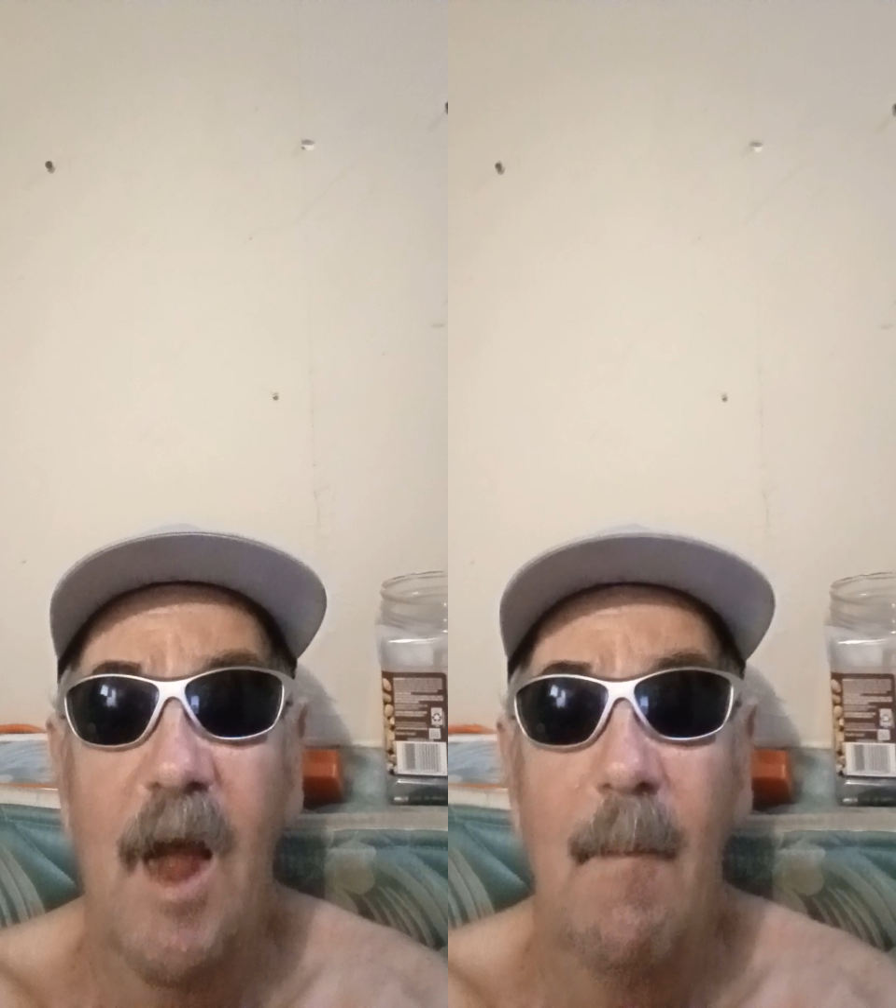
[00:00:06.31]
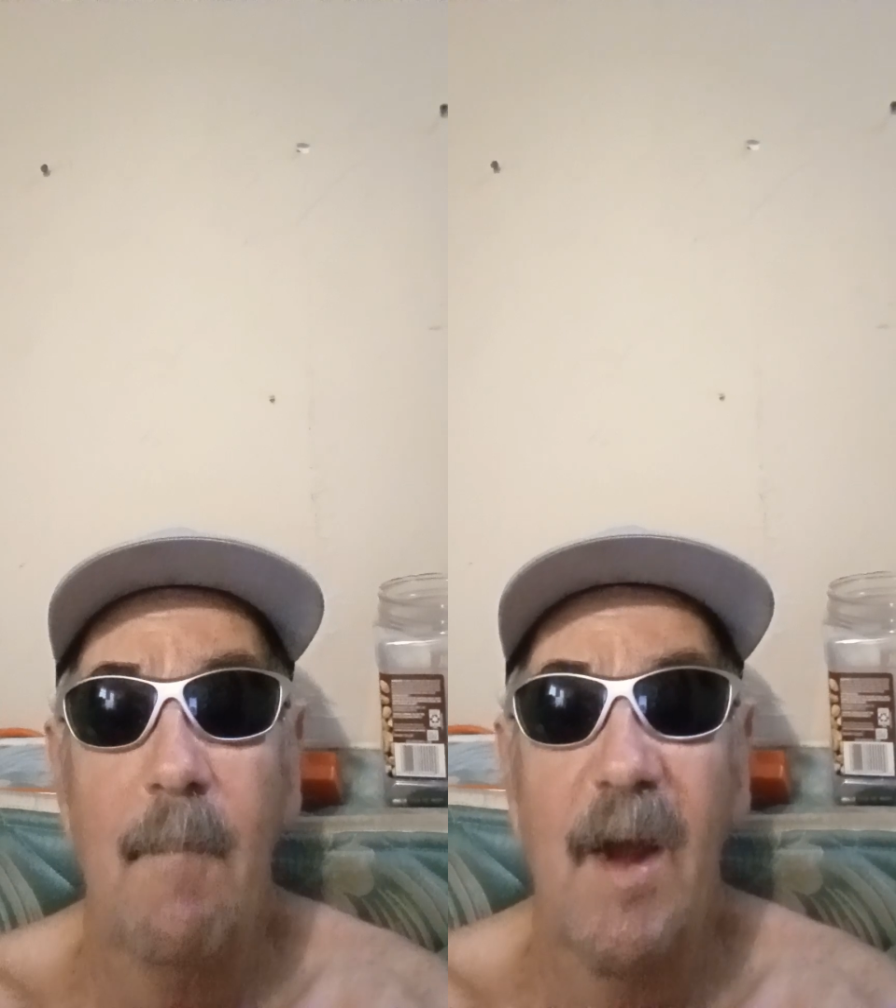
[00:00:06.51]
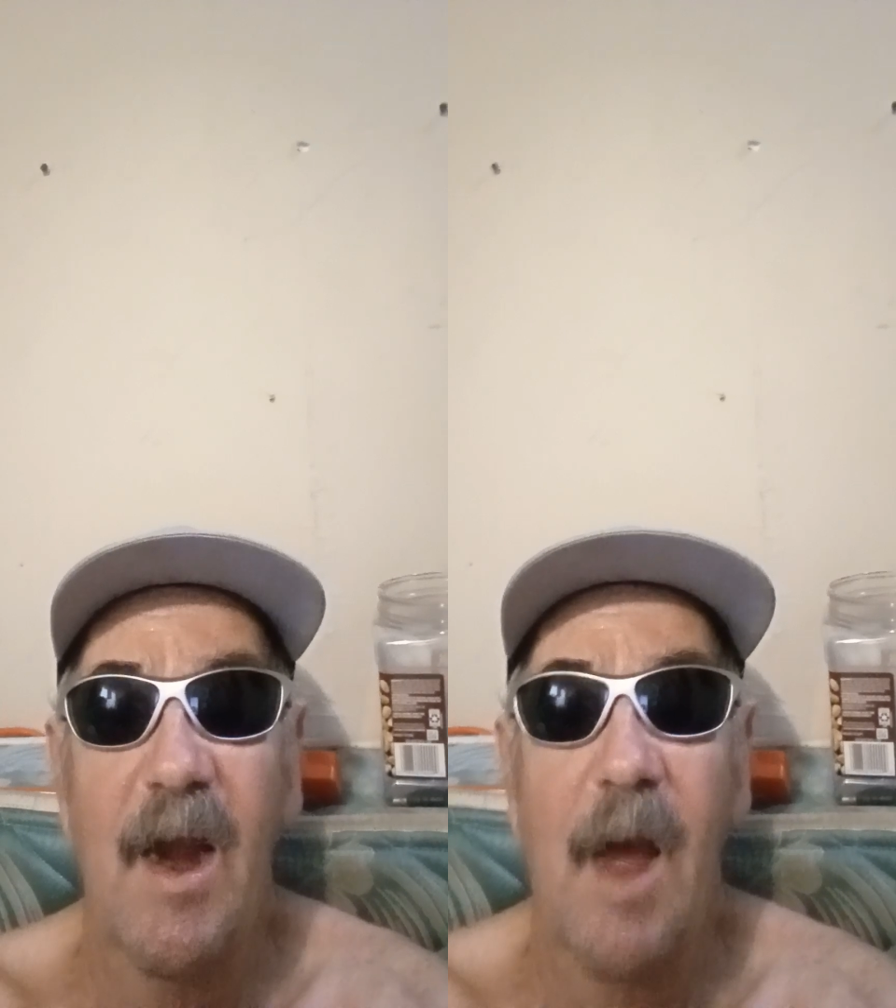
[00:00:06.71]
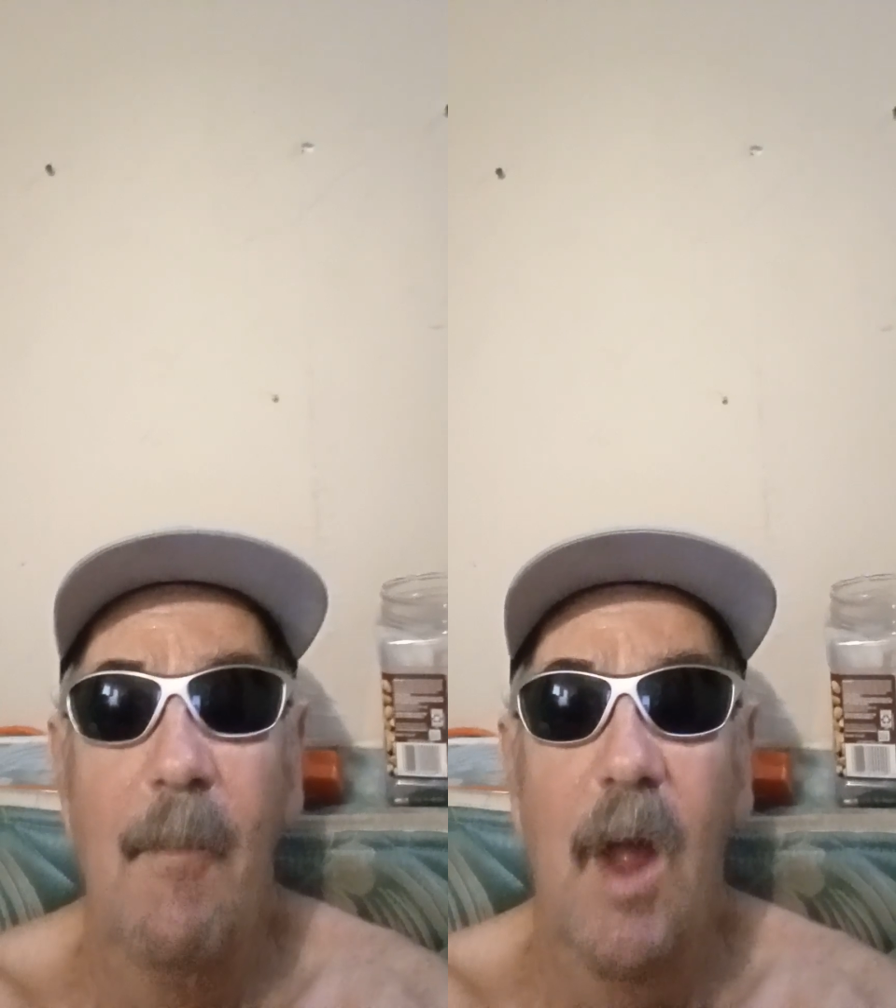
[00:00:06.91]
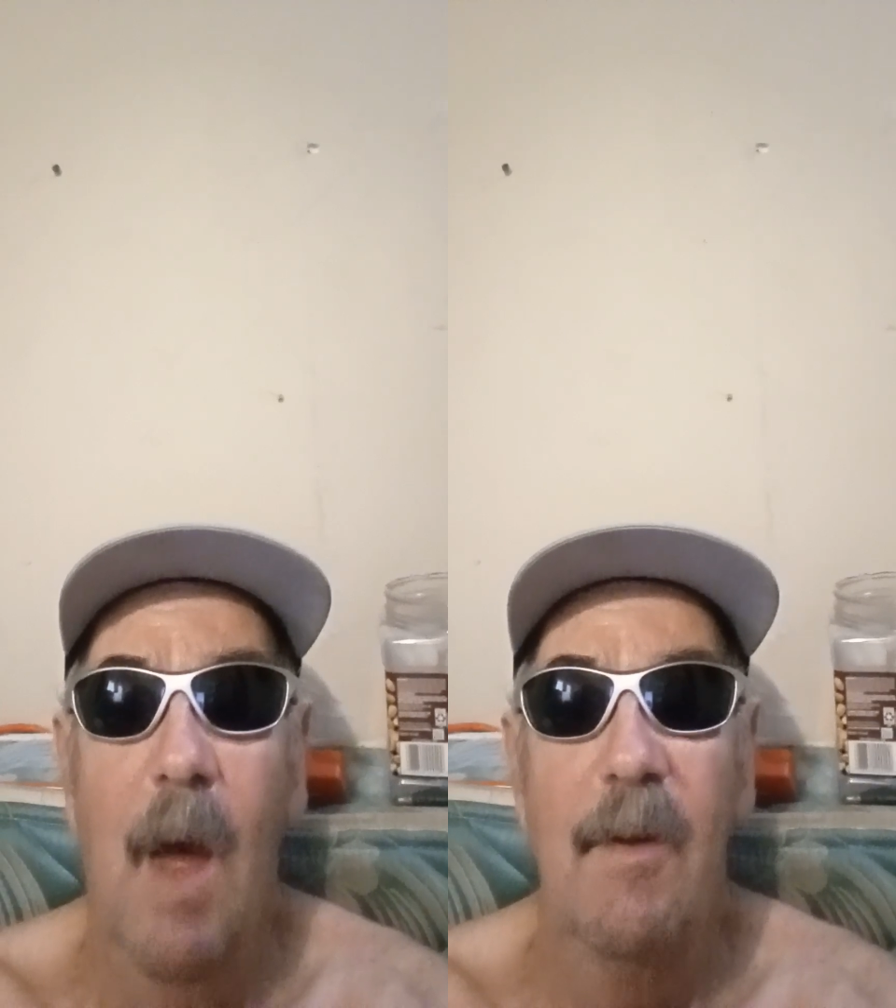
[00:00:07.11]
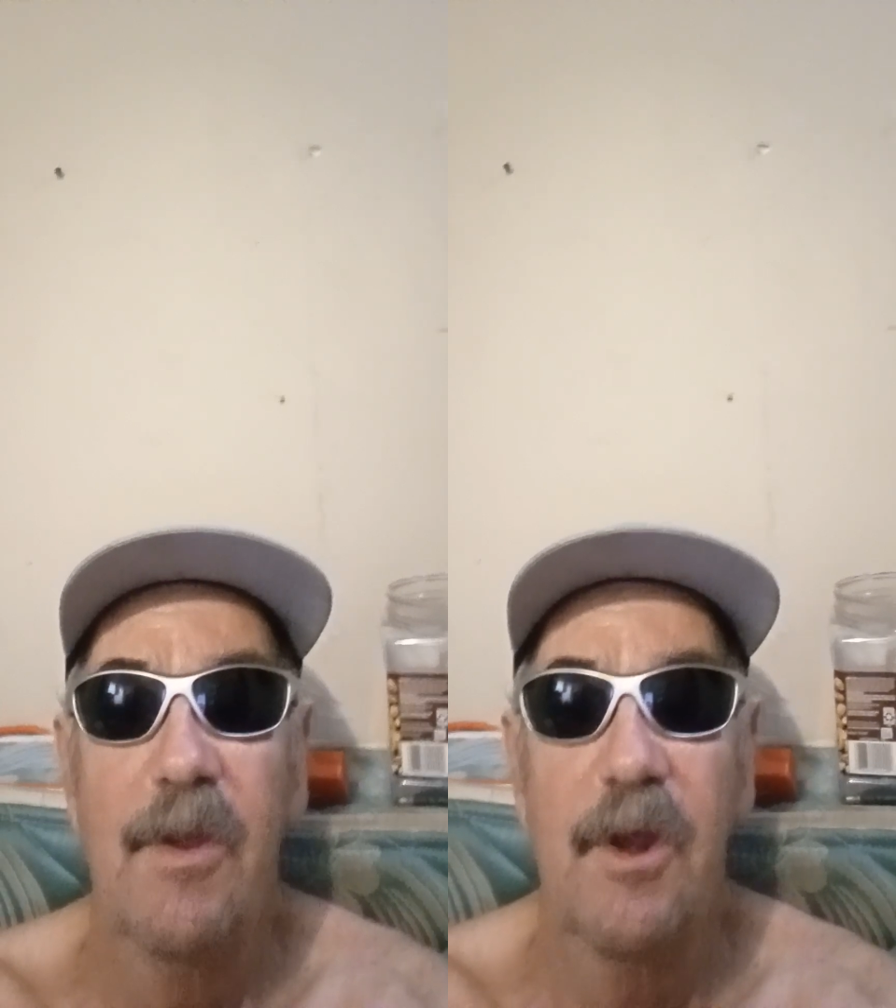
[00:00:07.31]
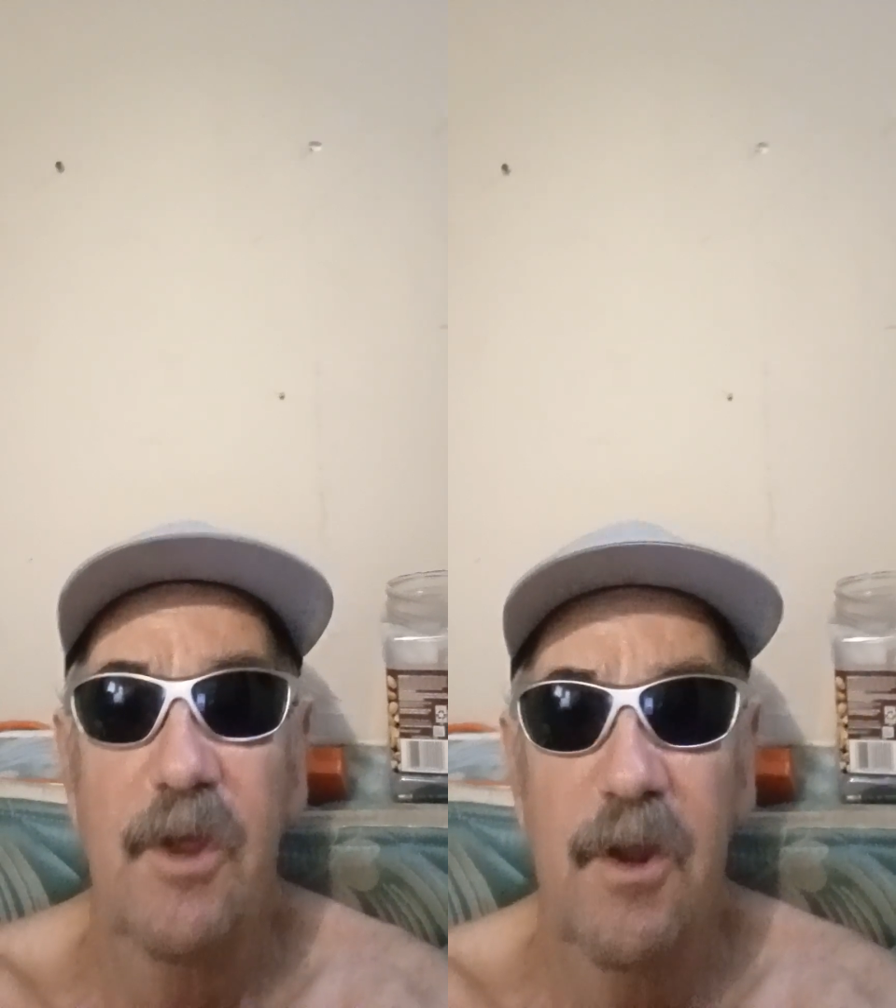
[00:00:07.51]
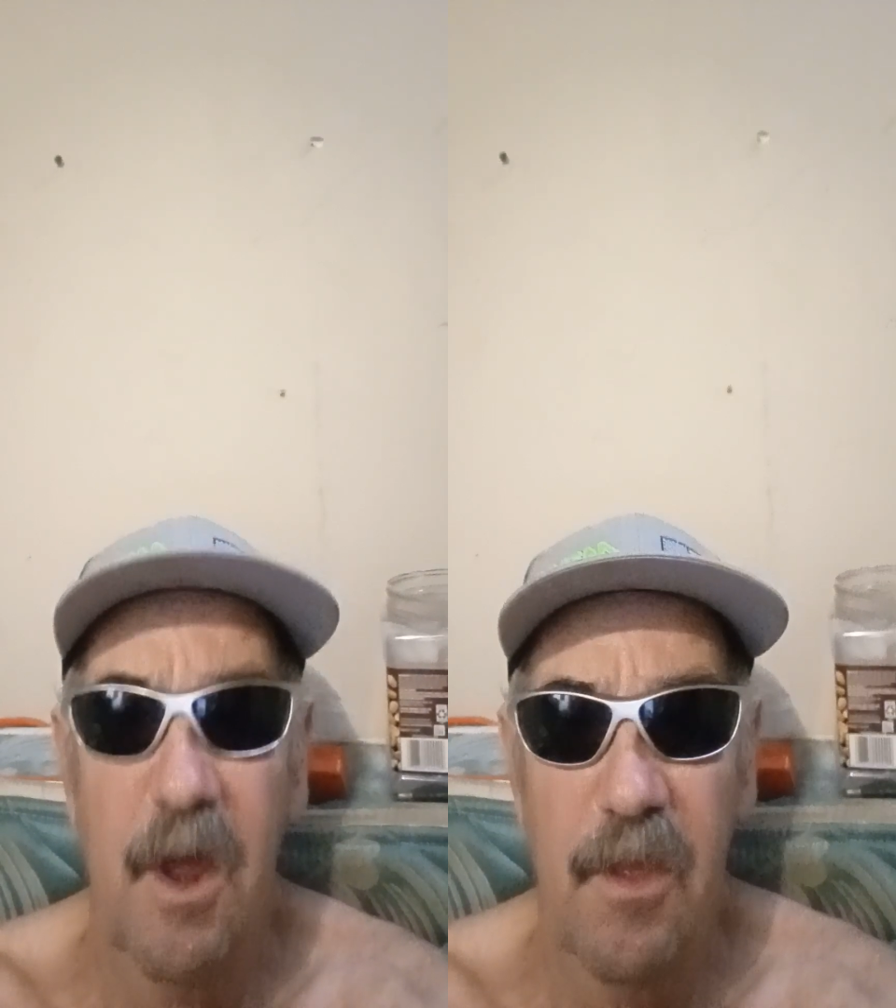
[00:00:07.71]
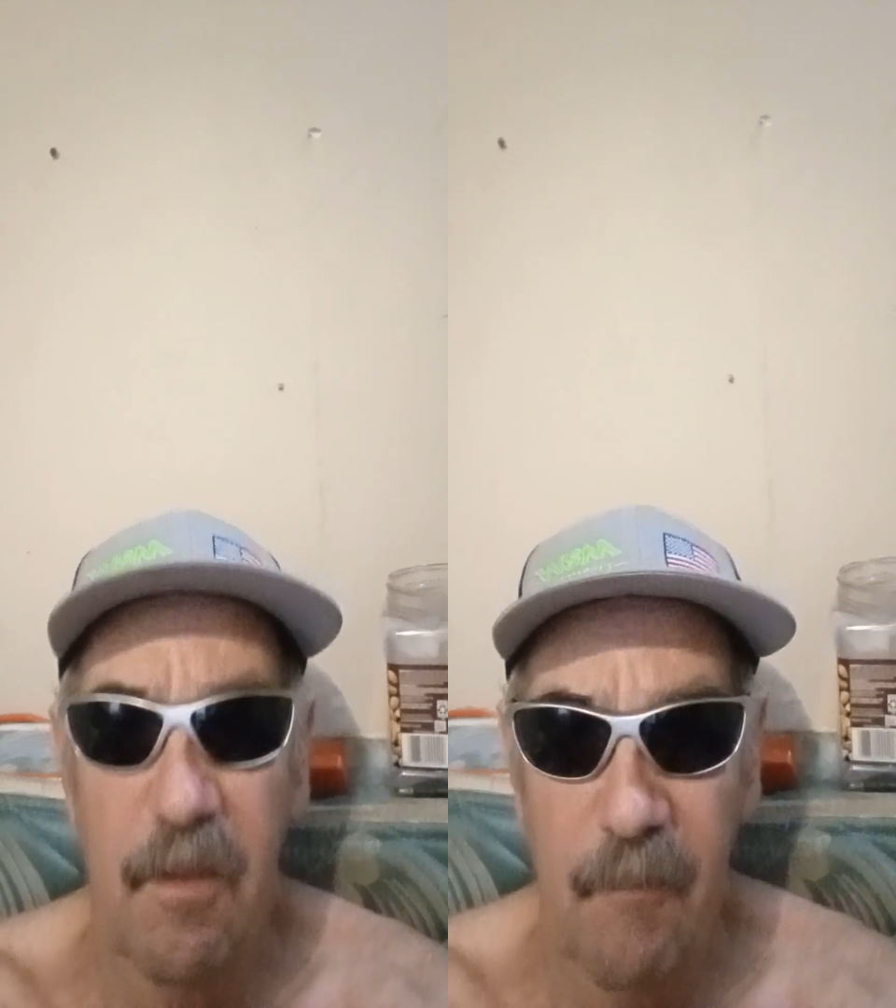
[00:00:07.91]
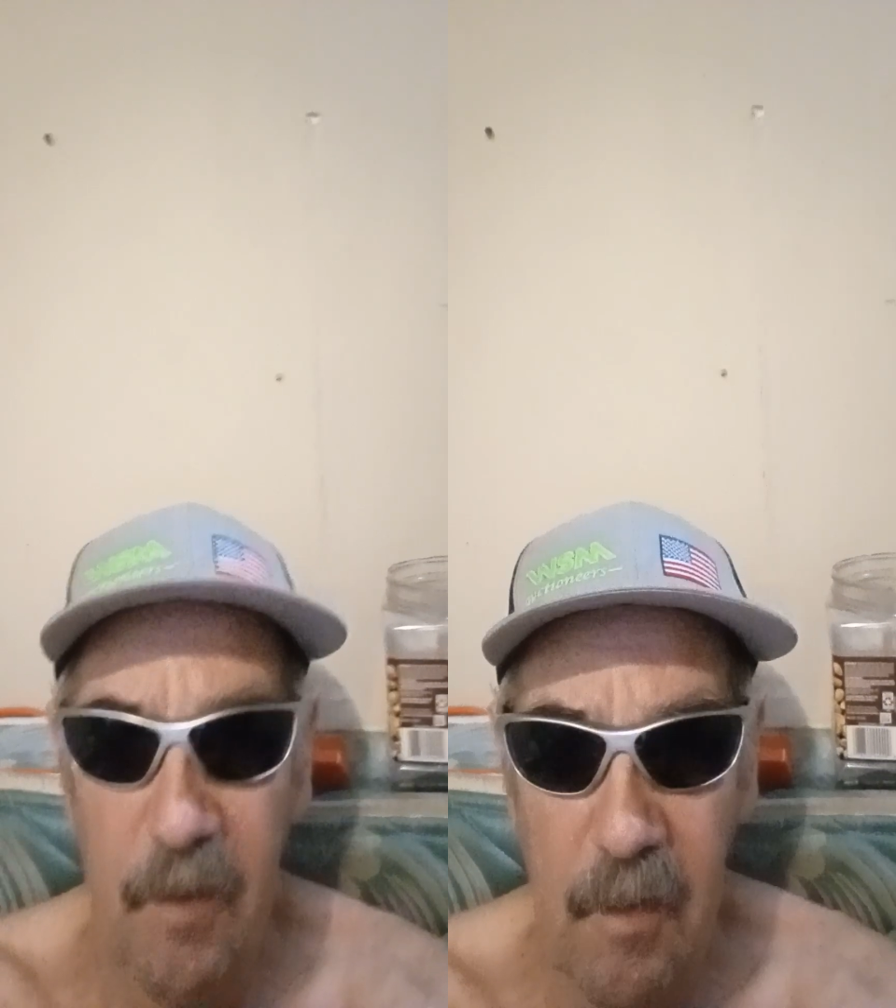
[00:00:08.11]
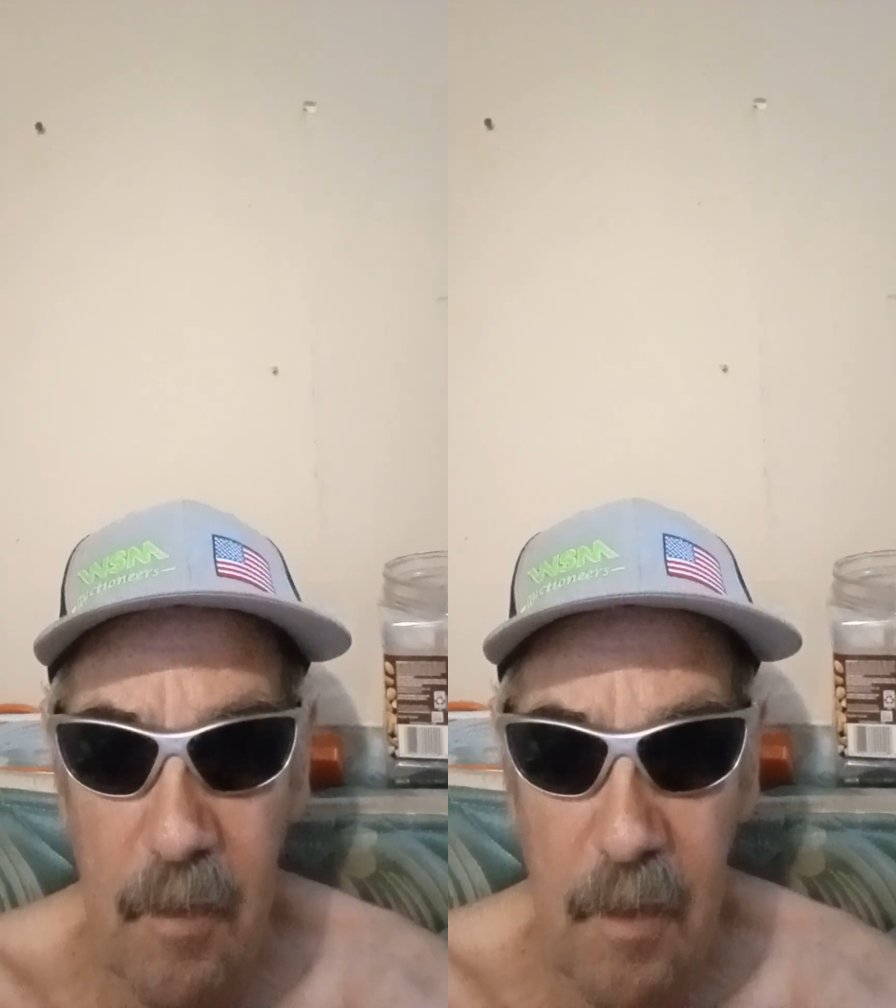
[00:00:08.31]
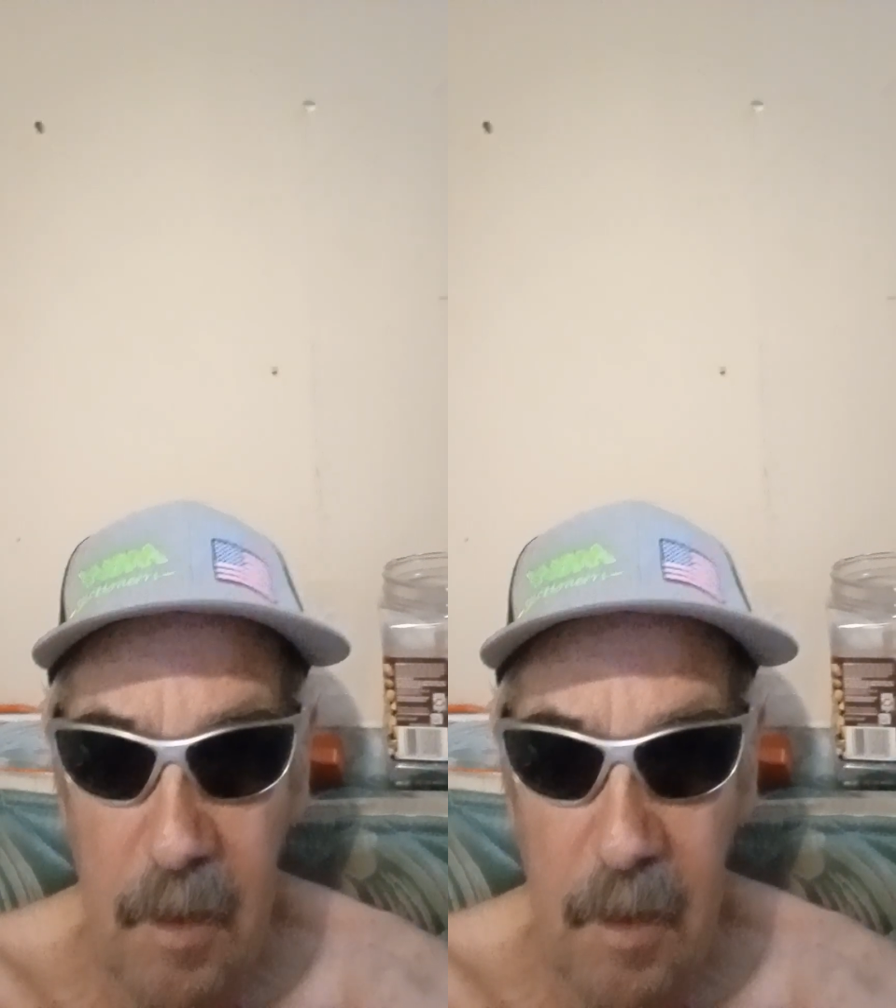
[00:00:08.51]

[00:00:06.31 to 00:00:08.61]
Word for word: com- make a couple comments and suggestions for her.